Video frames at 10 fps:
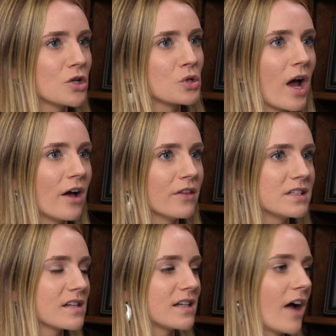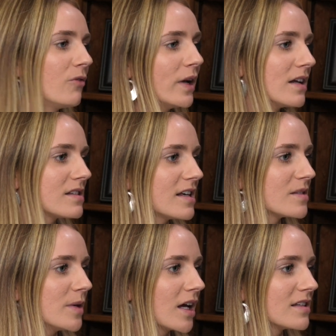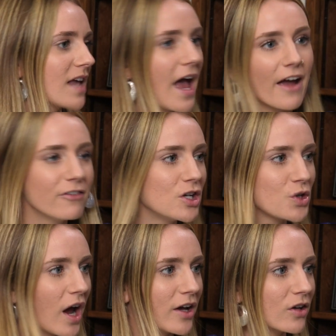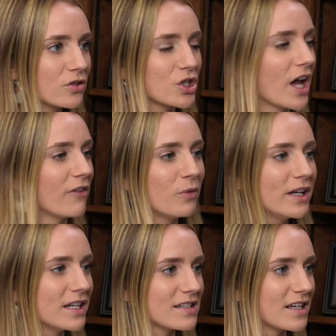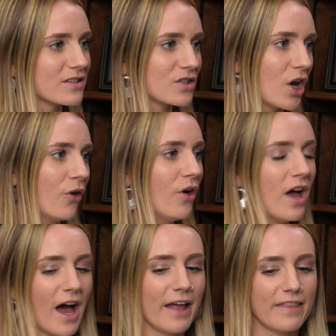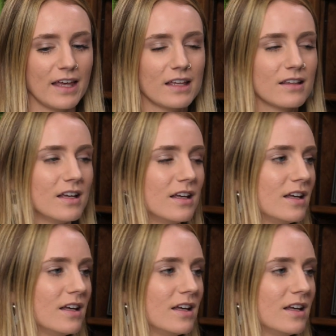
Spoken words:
in a trial that doesn't have witnesses because every trial should have witnesses. So I think,